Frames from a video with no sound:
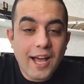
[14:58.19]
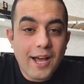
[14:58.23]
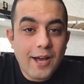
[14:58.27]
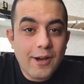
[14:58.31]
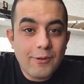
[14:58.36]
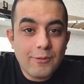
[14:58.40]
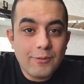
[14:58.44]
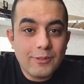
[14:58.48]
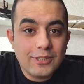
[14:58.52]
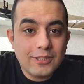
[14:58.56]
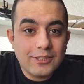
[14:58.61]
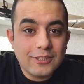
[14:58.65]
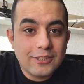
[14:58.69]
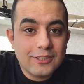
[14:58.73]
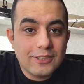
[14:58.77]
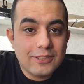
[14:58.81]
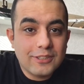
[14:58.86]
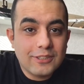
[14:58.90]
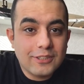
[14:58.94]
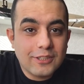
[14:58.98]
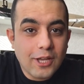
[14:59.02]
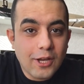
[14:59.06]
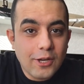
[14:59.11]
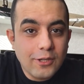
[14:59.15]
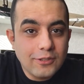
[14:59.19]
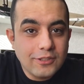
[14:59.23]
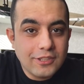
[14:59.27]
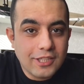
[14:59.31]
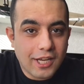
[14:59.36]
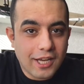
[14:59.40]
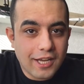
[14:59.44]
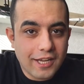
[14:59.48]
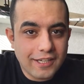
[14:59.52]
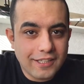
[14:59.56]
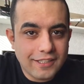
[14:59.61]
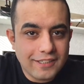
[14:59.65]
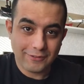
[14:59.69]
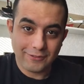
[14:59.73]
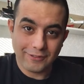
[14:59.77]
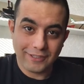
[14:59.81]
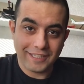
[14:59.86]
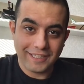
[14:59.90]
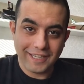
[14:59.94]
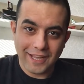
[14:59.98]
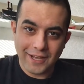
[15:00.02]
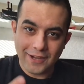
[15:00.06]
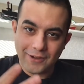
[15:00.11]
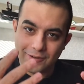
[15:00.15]
I was so tired.
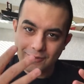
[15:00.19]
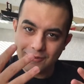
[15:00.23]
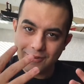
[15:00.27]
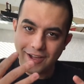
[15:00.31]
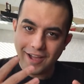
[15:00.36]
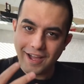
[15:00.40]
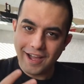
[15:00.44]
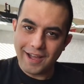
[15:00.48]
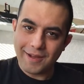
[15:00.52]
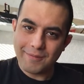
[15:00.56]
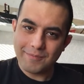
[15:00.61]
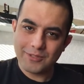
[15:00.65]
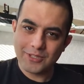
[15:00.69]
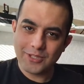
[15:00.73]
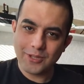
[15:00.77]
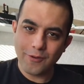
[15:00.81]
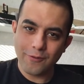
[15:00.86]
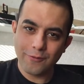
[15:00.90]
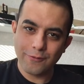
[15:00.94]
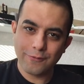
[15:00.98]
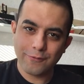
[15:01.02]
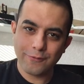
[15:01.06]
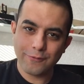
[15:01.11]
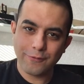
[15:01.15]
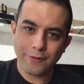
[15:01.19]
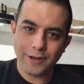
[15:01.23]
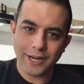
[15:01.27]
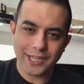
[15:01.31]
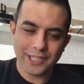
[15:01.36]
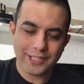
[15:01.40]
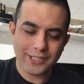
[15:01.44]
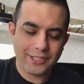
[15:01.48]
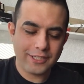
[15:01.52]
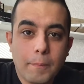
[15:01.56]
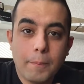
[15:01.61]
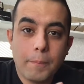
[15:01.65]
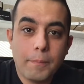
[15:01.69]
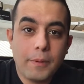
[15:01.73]
Right now I'm so fresh.